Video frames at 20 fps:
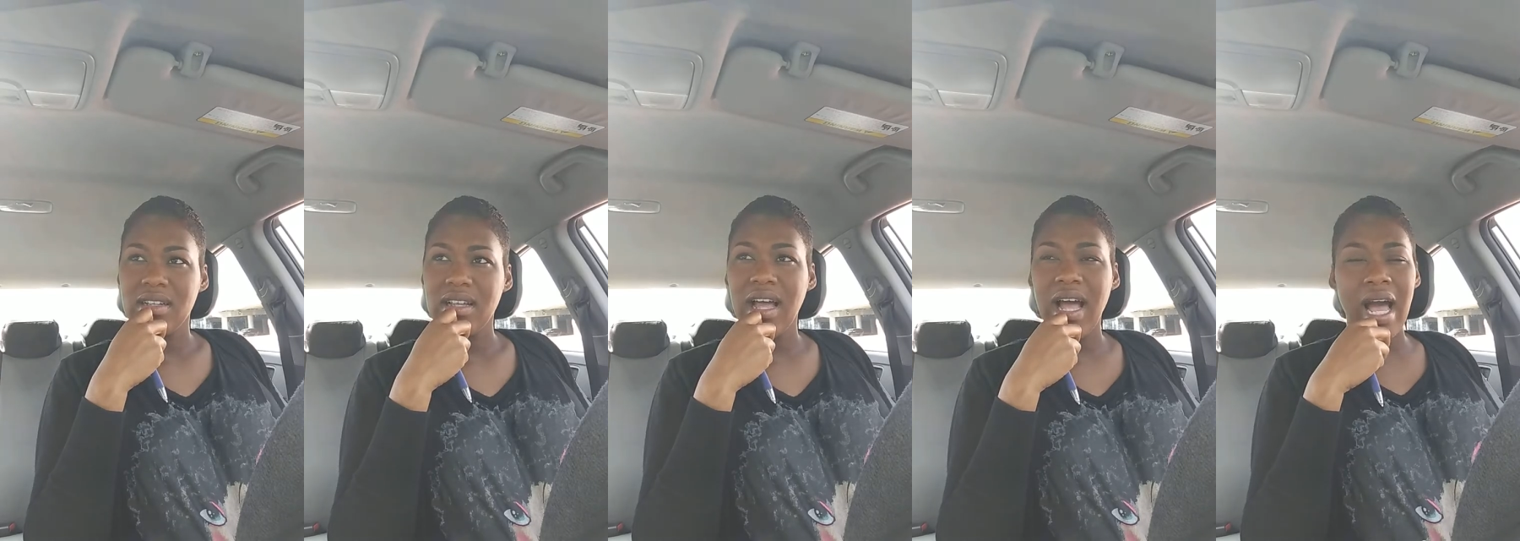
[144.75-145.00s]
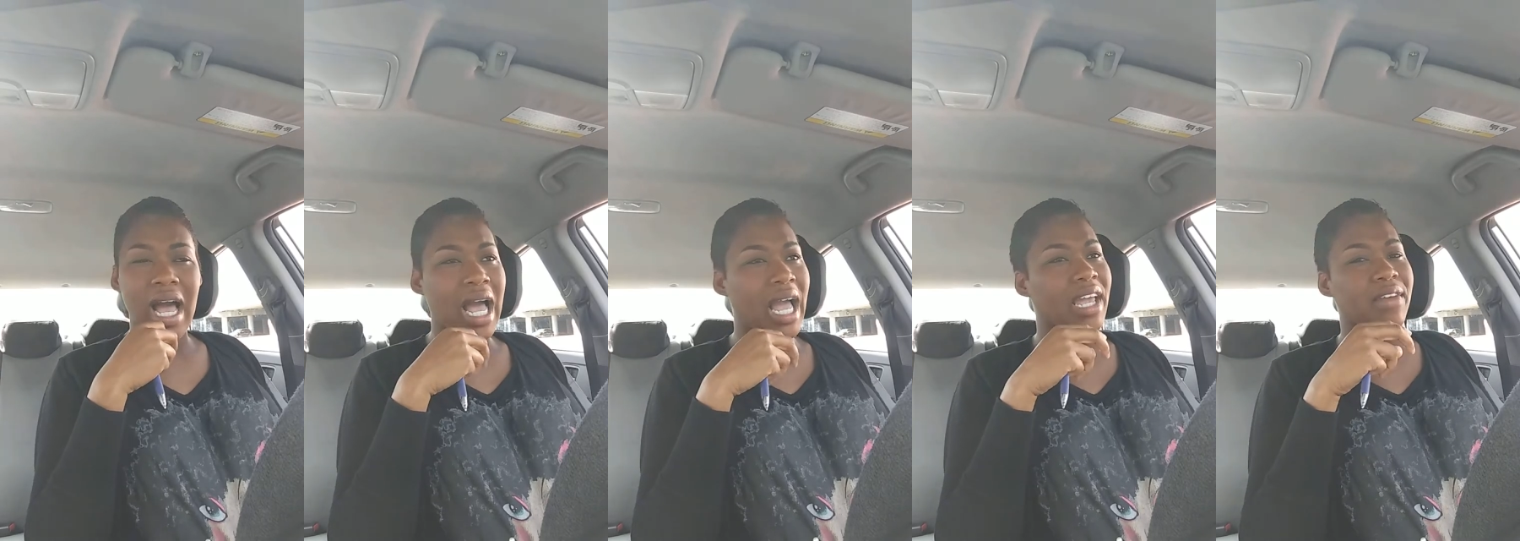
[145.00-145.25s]

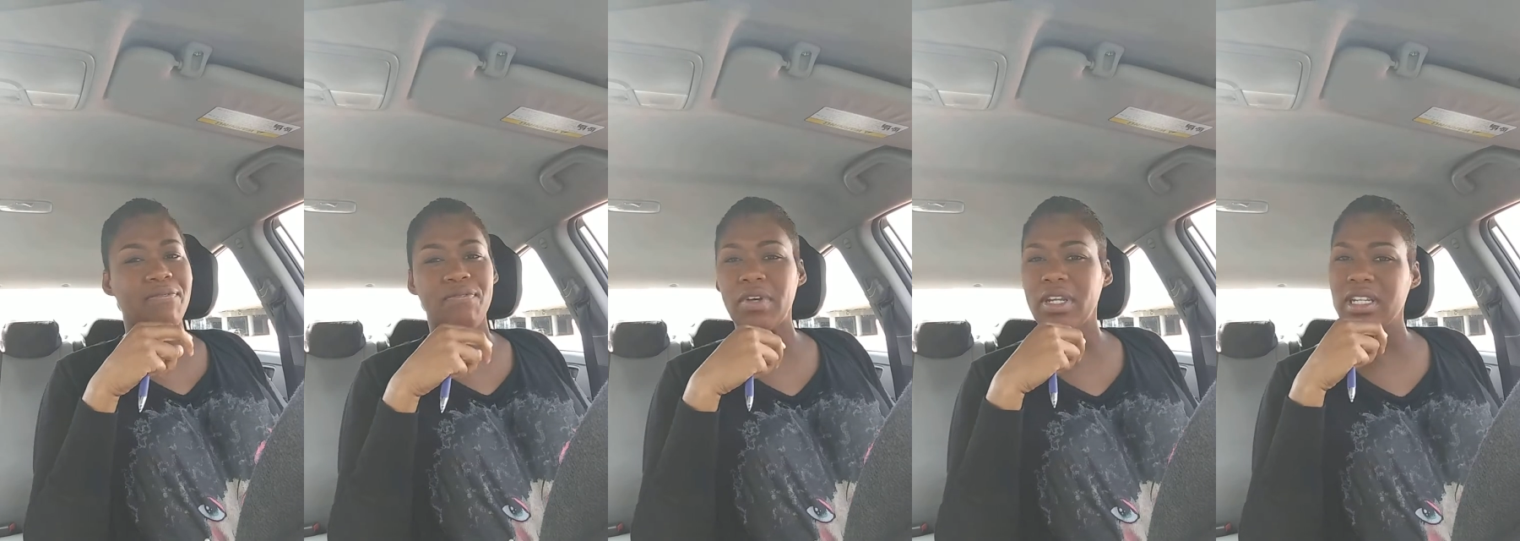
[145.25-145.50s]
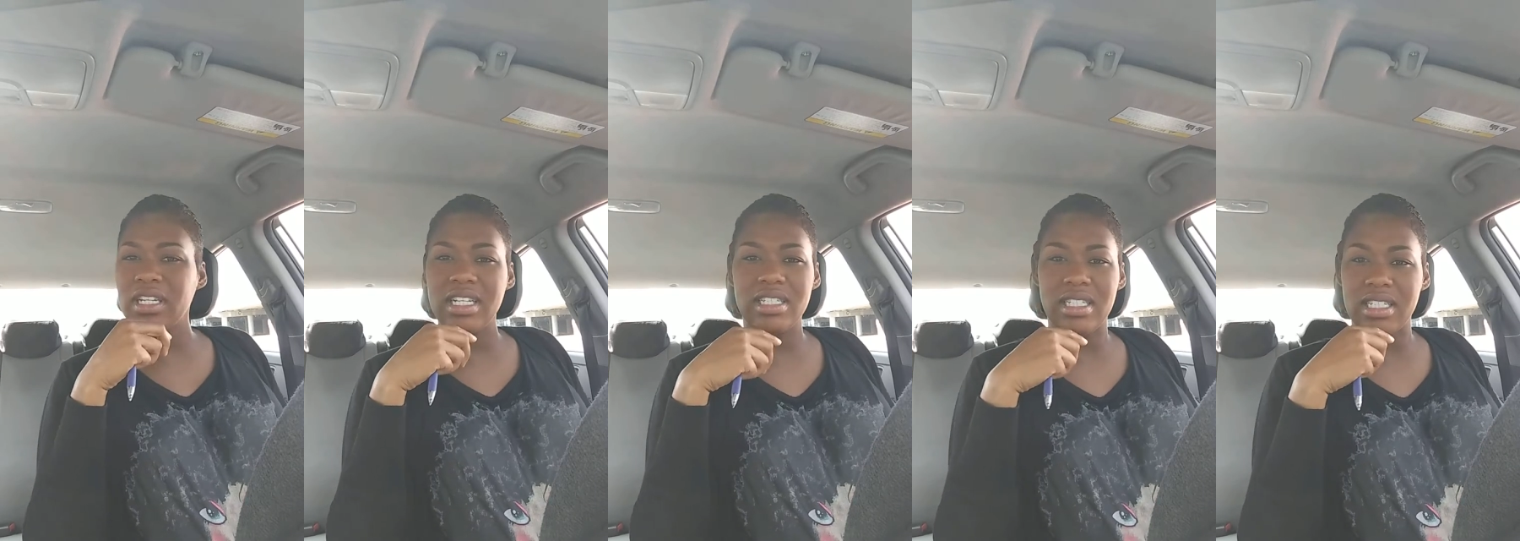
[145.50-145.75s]
I ain't
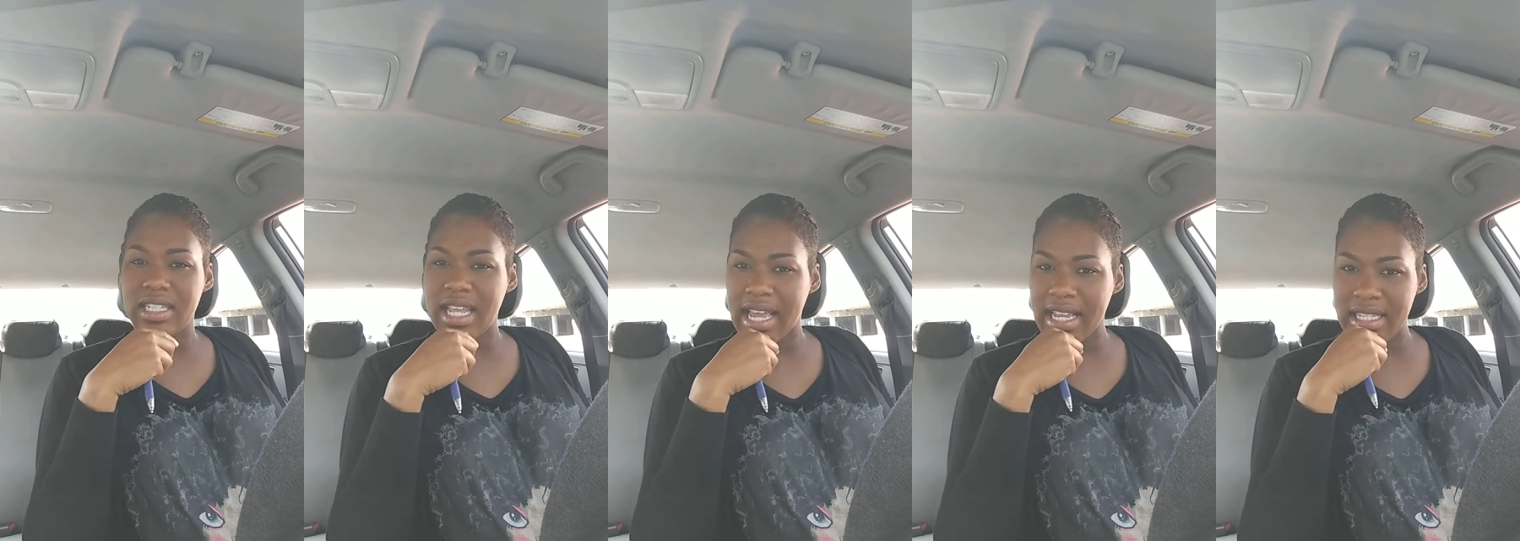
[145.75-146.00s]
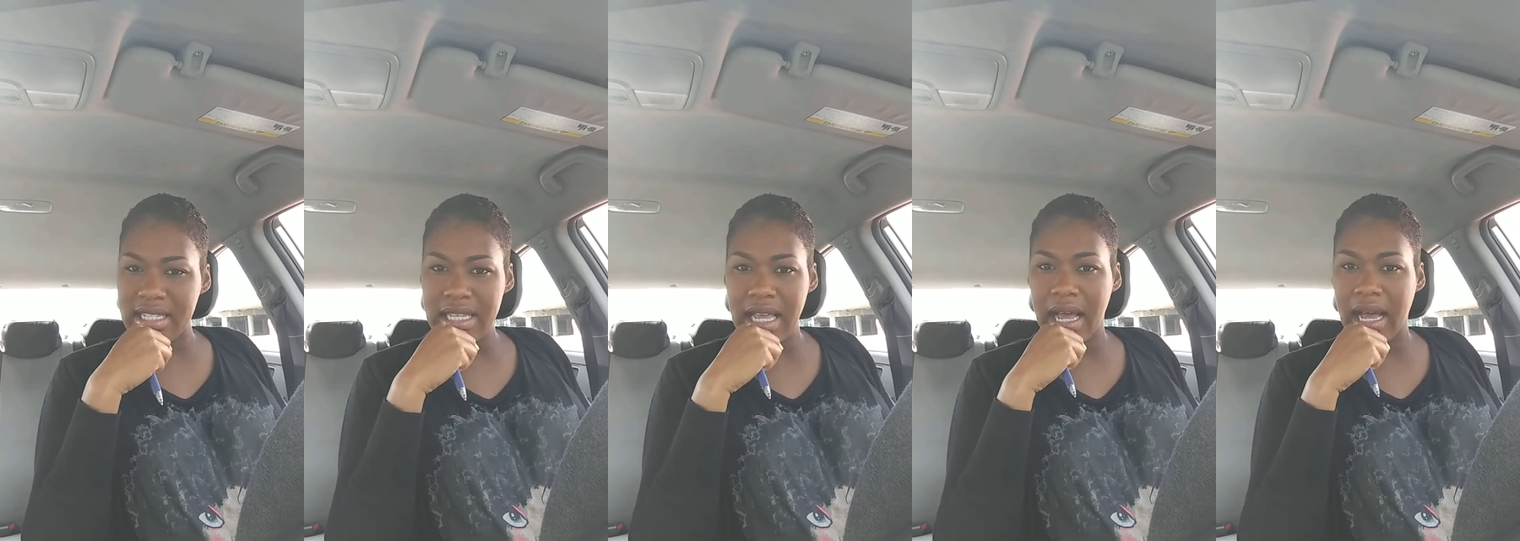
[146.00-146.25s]
feeling it
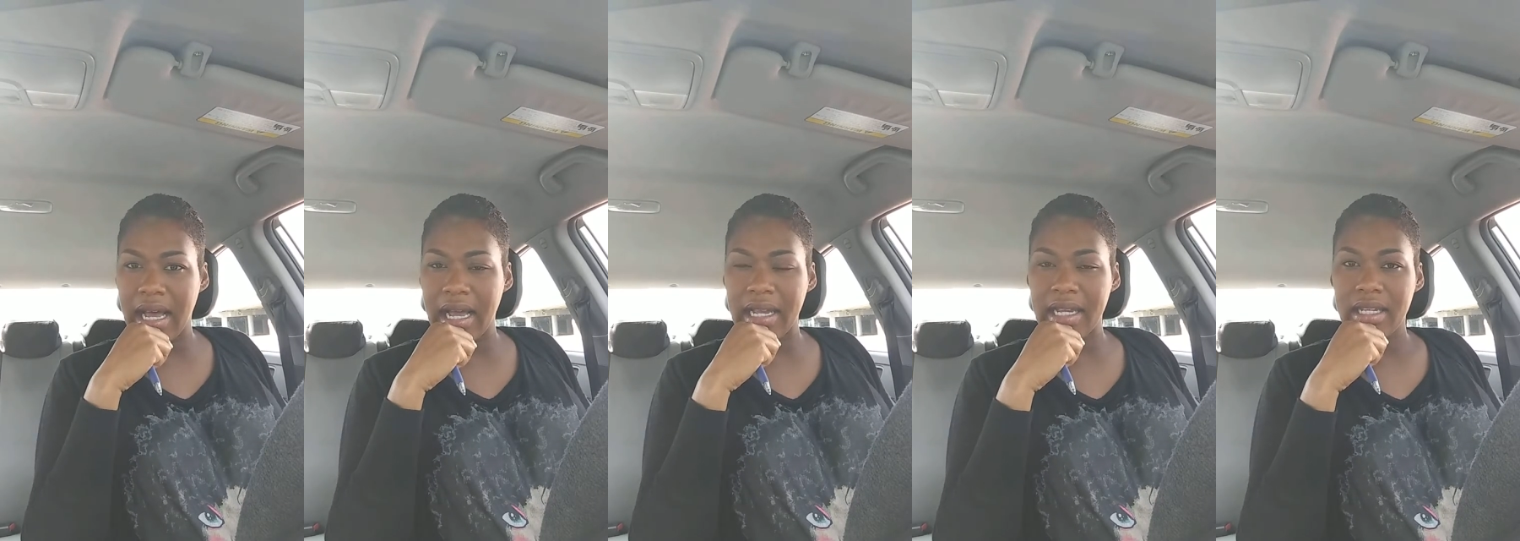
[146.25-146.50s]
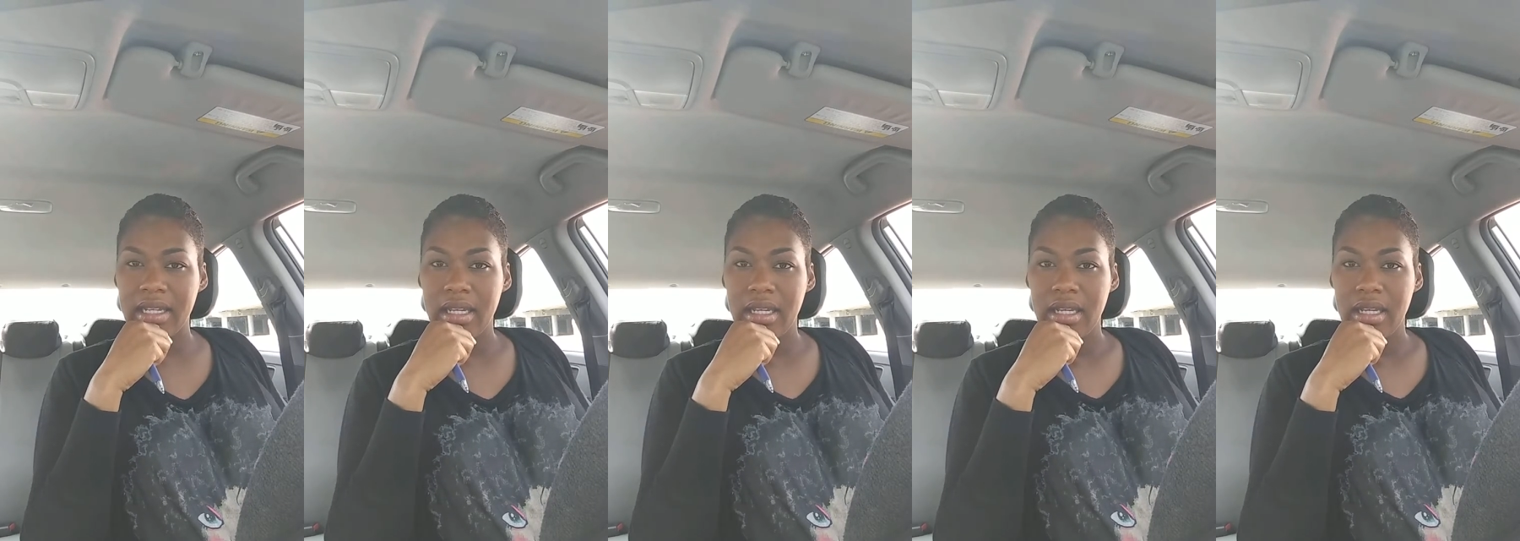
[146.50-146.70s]
today sign.